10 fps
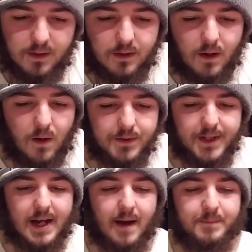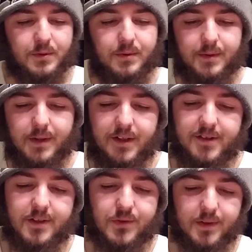on the capital is
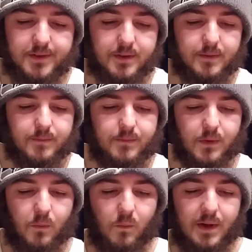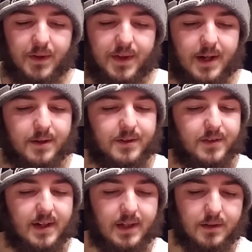interest. Whether there is
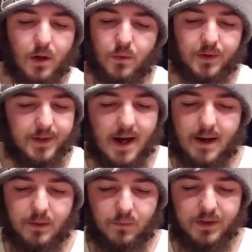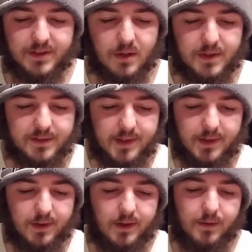any loan or not, we shall
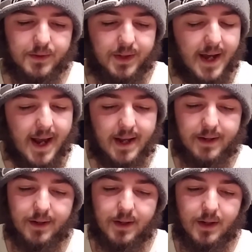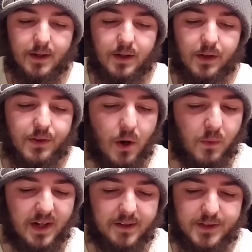consider it under the head. Though
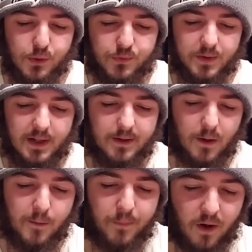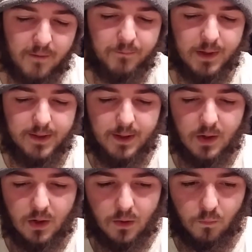it is usually called profit
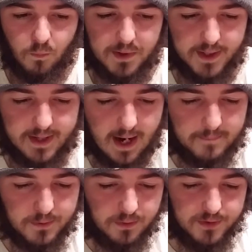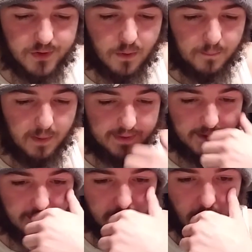when the capital is owned by
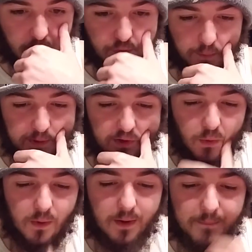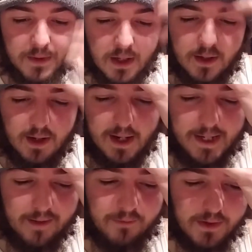the entrepreneur, and
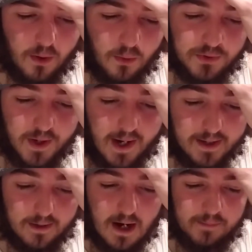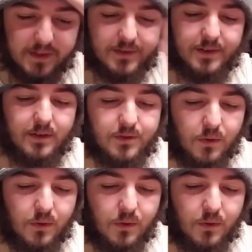even the older economists so